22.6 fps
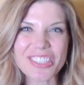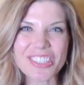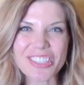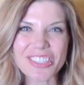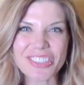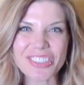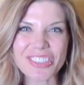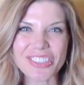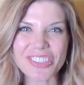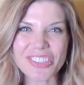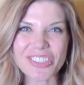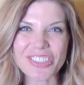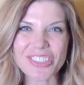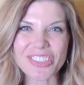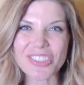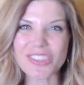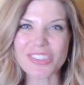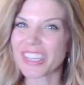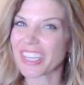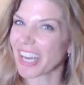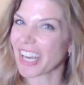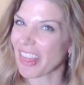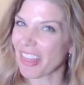to
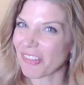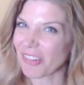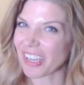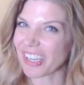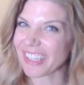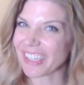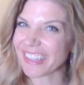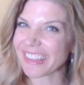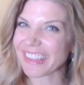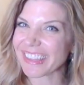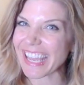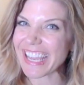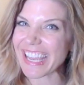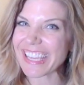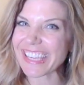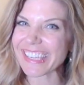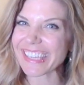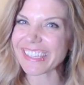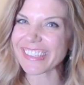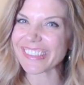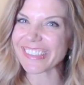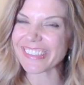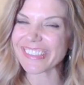doing another one. Thank
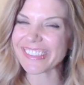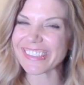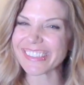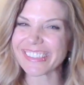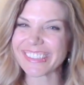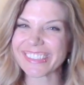you.